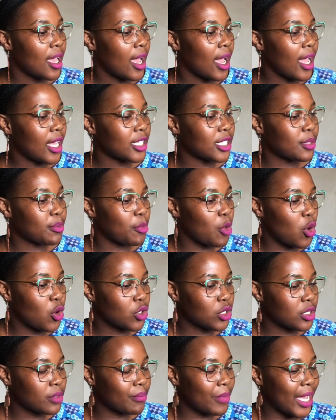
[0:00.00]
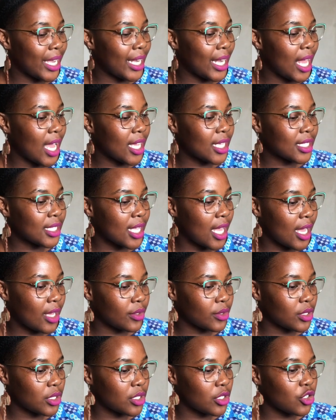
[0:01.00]
I smoked my lungs
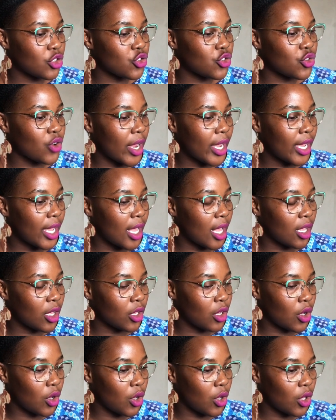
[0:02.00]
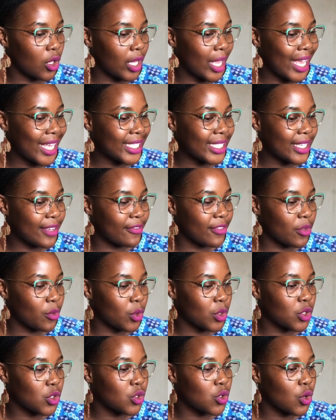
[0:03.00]
out, drank alcohol as if there
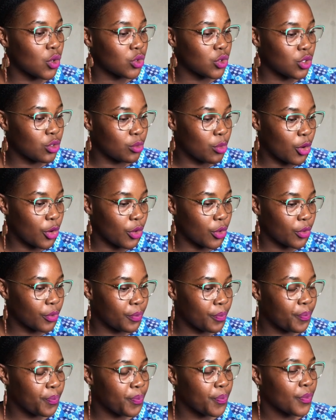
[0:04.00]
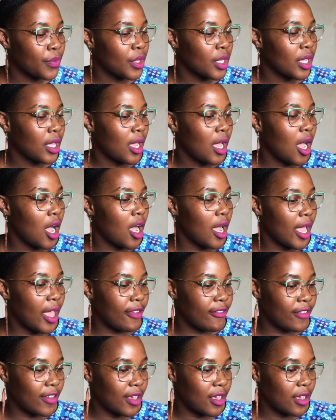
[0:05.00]
was no tomorrow.
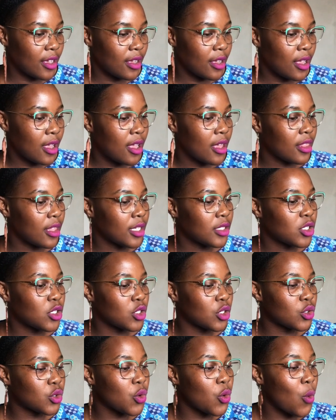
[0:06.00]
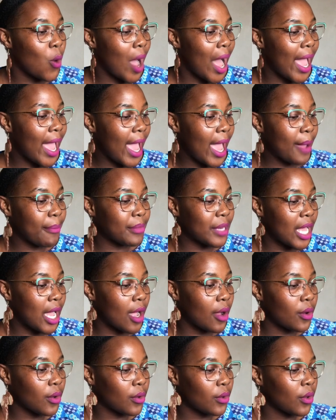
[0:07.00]
However, that's not who I am now.
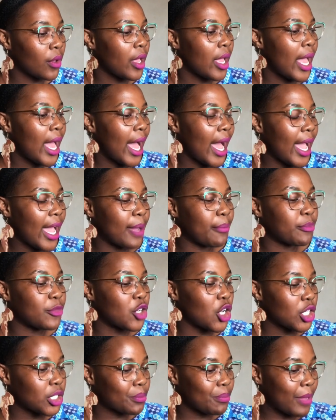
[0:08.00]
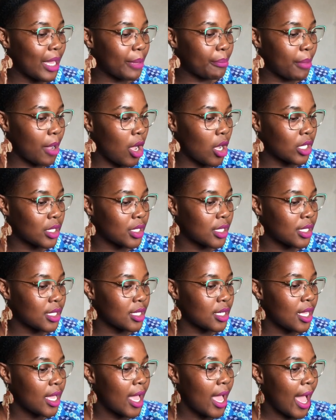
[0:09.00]
I am not my past.
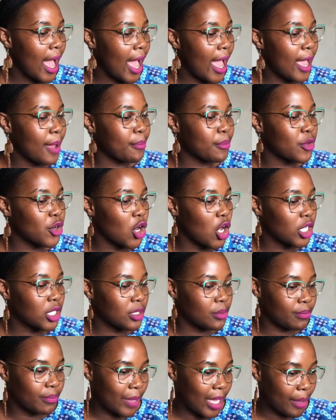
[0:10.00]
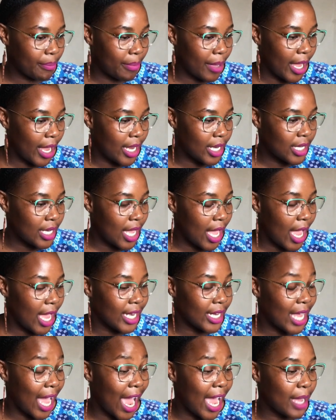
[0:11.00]
I am not my pain,
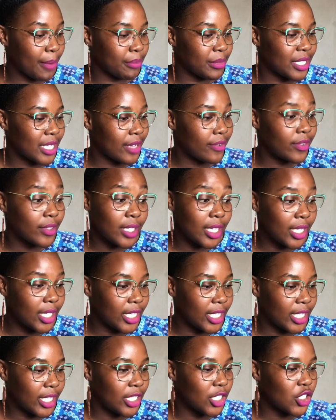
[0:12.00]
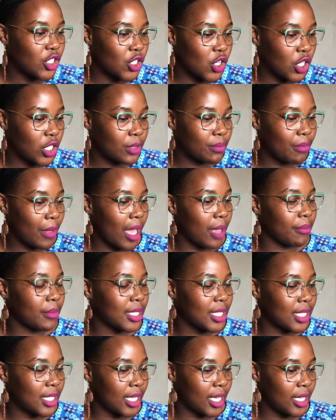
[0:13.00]
and I am definitely not my
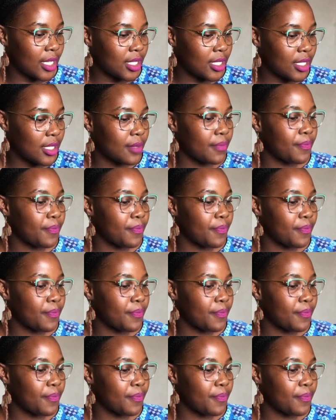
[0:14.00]
mistakes.